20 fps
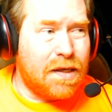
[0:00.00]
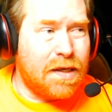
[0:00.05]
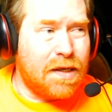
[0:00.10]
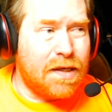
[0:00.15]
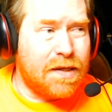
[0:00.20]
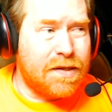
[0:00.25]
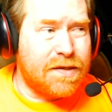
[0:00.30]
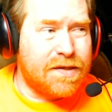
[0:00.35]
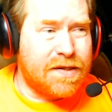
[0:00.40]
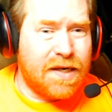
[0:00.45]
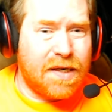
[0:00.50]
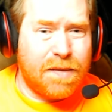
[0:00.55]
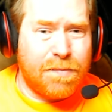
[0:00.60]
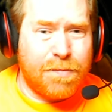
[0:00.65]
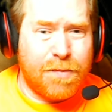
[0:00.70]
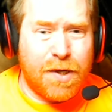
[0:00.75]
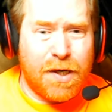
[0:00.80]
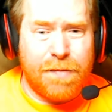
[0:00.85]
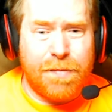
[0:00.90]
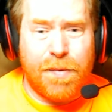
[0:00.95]
is getting
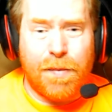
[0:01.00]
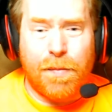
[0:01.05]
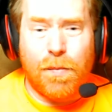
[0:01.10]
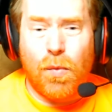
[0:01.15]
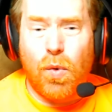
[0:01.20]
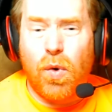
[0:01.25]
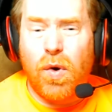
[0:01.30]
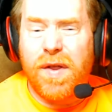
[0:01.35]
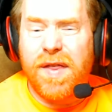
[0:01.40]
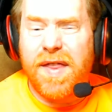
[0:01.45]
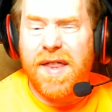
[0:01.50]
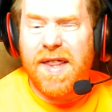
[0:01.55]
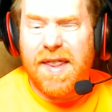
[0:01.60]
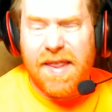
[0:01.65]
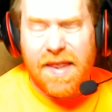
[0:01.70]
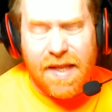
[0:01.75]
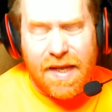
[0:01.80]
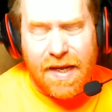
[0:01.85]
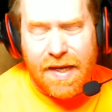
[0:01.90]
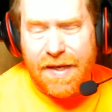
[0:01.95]
better, but more
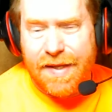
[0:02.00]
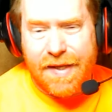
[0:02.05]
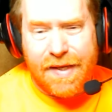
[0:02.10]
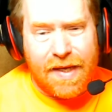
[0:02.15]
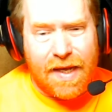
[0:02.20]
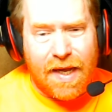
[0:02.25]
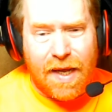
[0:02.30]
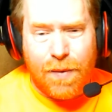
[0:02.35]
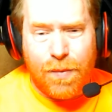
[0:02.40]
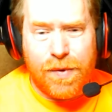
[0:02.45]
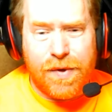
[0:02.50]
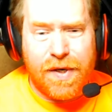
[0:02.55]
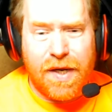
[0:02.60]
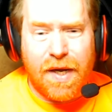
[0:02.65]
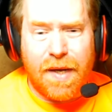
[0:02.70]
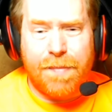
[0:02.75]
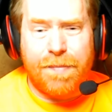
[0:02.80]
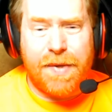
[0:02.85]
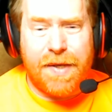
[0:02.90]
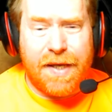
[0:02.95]
than likely I will
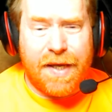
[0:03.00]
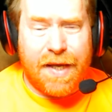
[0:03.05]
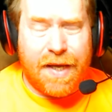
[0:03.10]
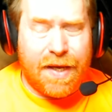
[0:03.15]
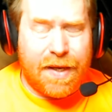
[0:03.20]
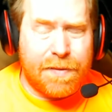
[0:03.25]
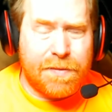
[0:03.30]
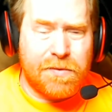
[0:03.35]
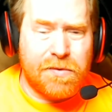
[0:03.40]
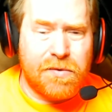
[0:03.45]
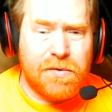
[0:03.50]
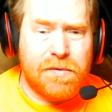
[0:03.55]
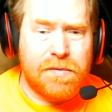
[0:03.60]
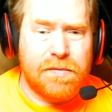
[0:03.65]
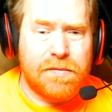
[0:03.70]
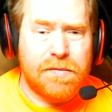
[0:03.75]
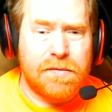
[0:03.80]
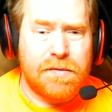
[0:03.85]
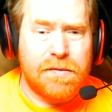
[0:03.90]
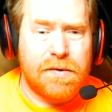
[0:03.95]
not be able,
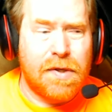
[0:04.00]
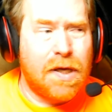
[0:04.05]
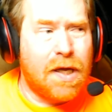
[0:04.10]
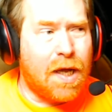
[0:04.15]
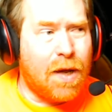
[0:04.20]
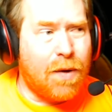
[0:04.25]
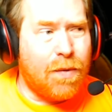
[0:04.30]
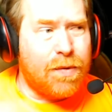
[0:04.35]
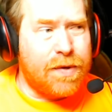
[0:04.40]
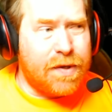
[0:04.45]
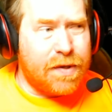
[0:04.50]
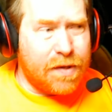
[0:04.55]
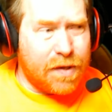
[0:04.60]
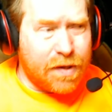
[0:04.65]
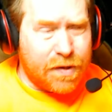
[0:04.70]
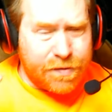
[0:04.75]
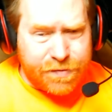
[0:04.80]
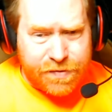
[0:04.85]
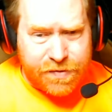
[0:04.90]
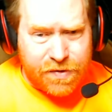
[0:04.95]

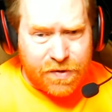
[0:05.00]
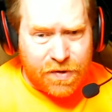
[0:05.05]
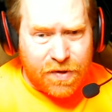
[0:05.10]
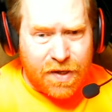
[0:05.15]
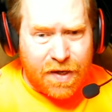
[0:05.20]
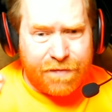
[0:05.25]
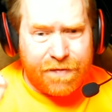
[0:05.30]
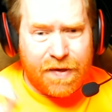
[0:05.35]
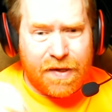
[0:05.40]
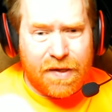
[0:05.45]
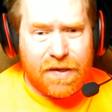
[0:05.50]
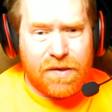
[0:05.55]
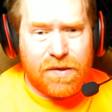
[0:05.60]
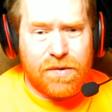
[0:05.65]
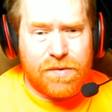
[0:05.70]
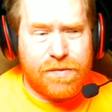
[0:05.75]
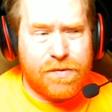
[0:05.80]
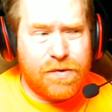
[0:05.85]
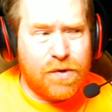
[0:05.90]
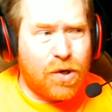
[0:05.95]
I'll still have that
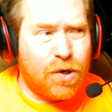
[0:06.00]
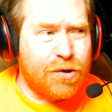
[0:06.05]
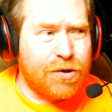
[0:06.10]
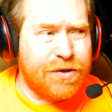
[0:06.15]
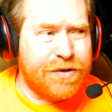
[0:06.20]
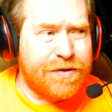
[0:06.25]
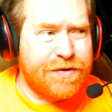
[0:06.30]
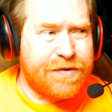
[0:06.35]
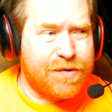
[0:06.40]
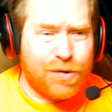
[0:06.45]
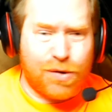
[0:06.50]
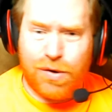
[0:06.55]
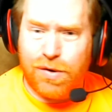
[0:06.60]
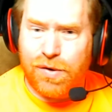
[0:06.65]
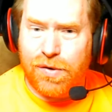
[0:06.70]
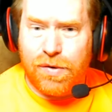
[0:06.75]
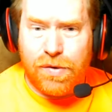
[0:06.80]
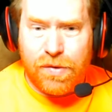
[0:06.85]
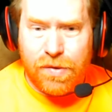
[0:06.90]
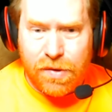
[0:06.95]
little dark
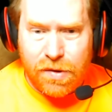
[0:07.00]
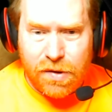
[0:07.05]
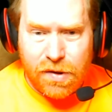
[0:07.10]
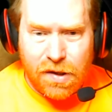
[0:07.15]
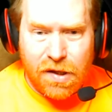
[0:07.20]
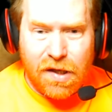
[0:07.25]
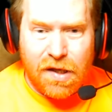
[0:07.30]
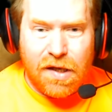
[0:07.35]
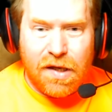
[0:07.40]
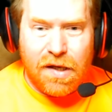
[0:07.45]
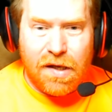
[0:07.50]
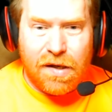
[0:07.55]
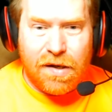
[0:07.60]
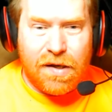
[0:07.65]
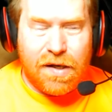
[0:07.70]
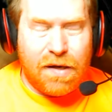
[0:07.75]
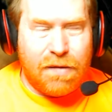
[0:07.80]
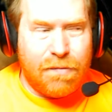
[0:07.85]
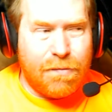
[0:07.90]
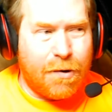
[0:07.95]
circle
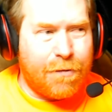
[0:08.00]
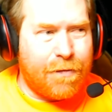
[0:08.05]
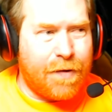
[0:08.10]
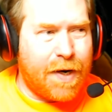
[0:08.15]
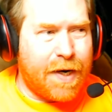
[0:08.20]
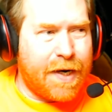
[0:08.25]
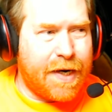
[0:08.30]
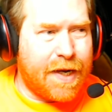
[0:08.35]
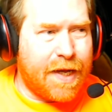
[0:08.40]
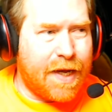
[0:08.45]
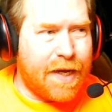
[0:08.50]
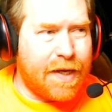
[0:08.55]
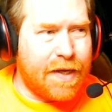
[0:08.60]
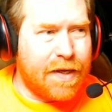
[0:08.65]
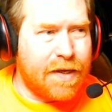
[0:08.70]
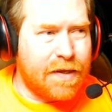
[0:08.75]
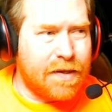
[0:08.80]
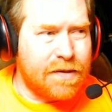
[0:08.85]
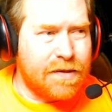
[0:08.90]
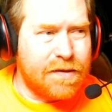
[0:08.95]
in my right
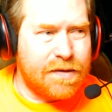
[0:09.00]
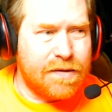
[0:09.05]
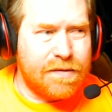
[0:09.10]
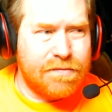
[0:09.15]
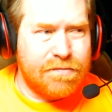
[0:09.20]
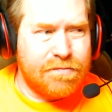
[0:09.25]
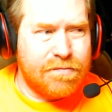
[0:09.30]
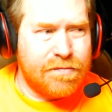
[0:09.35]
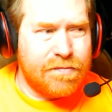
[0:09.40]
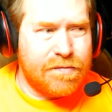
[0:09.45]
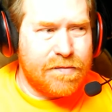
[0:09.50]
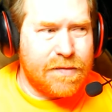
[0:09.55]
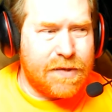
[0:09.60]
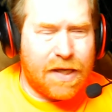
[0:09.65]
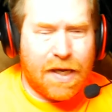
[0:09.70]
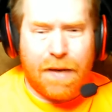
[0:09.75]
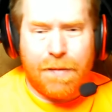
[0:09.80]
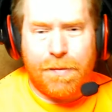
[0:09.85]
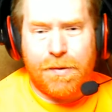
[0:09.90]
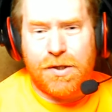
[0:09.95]
eye.
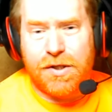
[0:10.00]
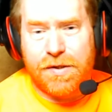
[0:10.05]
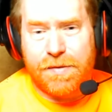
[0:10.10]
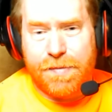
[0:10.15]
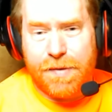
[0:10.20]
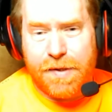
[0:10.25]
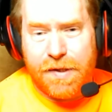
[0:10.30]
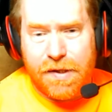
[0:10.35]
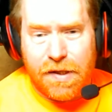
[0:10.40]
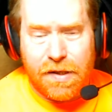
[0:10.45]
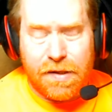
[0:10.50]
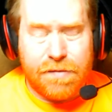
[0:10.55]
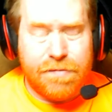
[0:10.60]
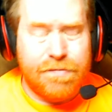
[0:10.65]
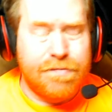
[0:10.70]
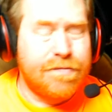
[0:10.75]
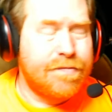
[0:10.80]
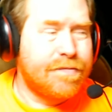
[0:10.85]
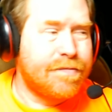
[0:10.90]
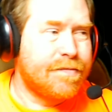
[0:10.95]
Damage has been done.
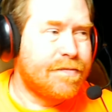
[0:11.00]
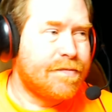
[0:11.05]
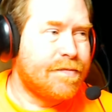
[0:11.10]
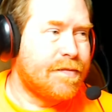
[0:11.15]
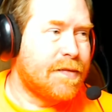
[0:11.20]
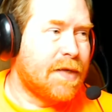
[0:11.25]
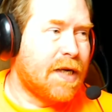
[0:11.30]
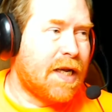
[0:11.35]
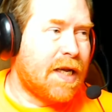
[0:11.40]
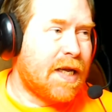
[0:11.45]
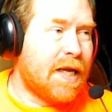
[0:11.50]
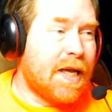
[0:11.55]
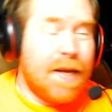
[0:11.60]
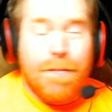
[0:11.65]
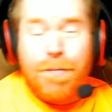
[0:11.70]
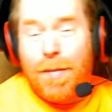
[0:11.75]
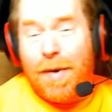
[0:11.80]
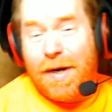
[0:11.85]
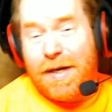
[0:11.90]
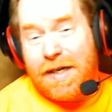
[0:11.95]

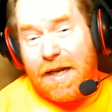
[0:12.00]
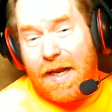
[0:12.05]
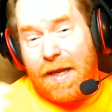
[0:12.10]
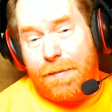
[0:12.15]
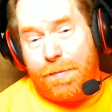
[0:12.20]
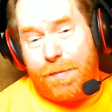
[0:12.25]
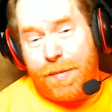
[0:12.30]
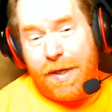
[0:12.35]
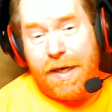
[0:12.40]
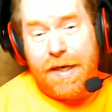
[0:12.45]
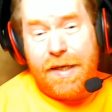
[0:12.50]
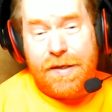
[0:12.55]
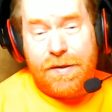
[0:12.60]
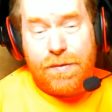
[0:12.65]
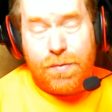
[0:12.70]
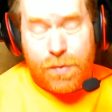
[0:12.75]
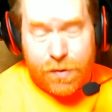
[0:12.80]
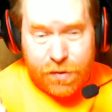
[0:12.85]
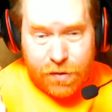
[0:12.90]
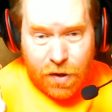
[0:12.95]
My
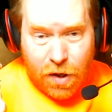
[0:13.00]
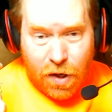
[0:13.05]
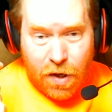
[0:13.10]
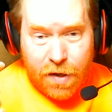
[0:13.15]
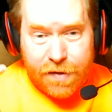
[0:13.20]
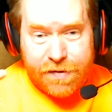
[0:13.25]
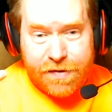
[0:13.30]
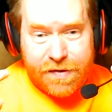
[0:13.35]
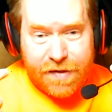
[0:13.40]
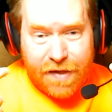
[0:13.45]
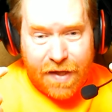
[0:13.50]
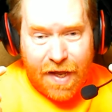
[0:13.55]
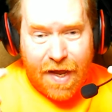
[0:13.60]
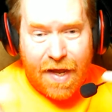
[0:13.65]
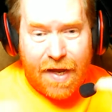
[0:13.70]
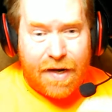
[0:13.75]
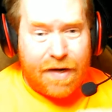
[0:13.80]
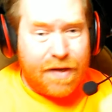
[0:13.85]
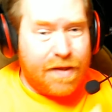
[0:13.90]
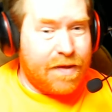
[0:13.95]
diabetes, which caused
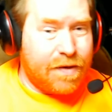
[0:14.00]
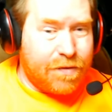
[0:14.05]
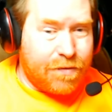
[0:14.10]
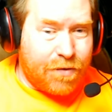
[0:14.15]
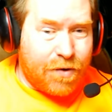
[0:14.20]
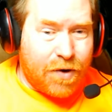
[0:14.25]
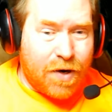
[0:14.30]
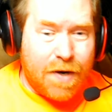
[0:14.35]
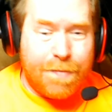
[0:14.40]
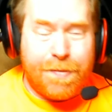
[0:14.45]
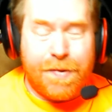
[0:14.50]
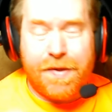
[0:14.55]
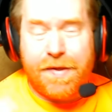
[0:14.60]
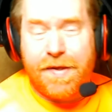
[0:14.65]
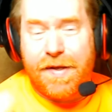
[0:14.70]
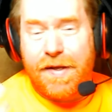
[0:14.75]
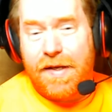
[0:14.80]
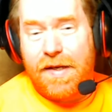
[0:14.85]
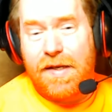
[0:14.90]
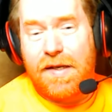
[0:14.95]
that, and the
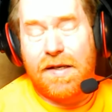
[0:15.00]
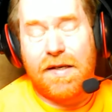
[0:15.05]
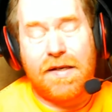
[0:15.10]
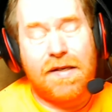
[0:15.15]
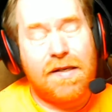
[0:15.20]
neuropathy